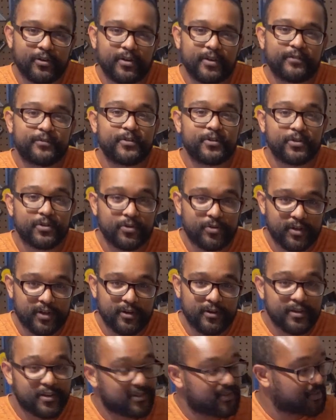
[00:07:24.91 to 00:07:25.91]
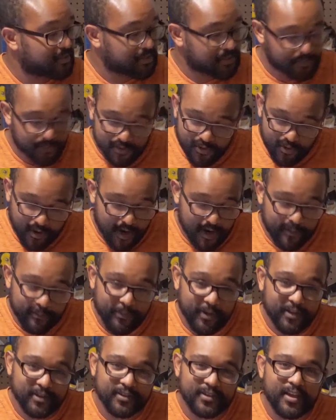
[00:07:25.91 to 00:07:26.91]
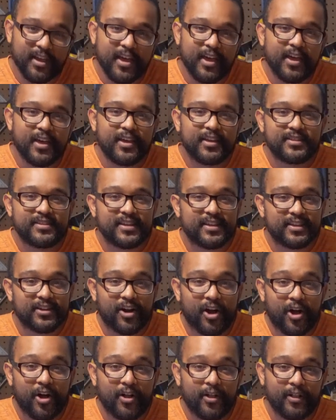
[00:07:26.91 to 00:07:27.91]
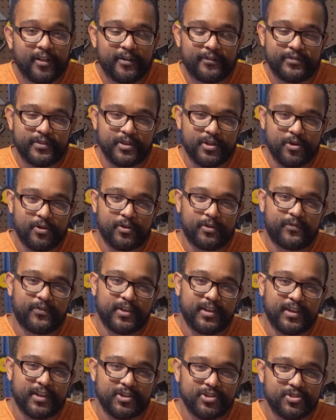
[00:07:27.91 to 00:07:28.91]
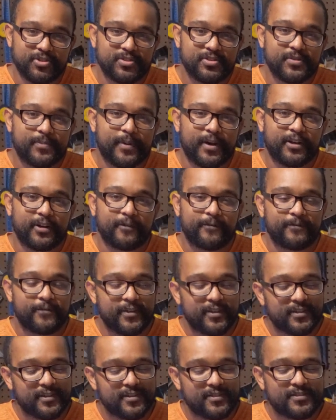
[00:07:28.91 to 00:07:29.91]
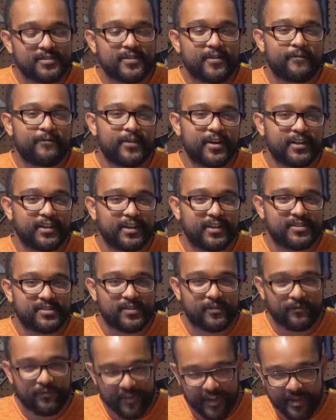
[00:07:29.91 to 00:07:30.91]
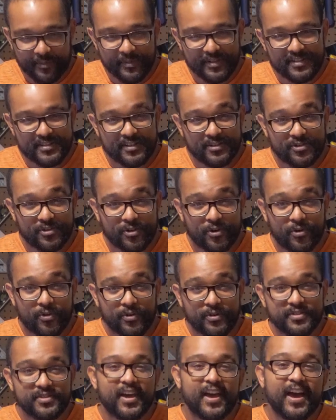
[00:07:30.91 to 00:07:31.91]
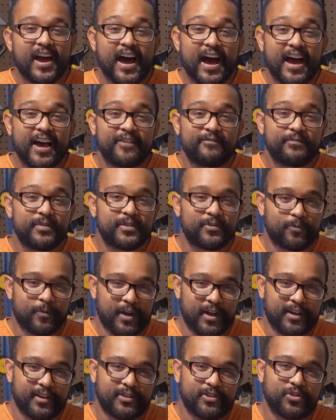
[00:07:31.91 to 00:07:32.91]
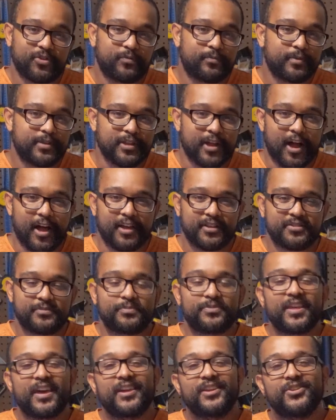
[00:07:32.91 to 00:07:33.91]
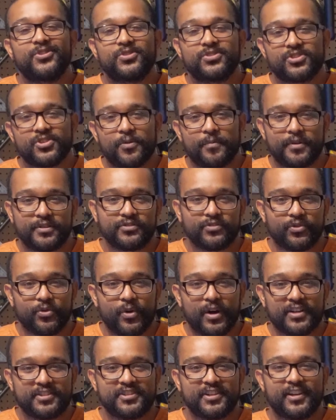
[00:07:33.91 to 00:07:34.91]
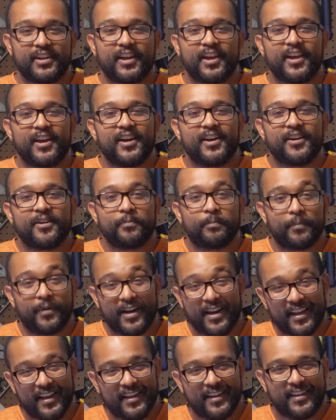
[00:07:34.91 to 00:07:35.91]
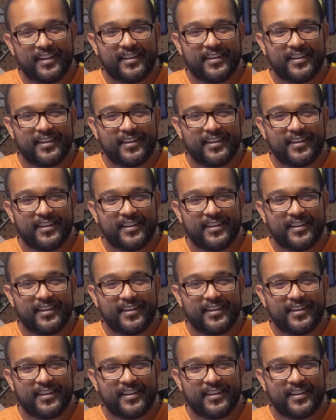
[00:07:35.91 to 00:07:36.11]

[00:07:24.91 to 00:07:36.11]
If you're new here, hit the subscribe button to get all of the notifications about our fitness, finance, and family center goals. I've been Ryan. You've been awesome. Thank you so much for watching. Bye.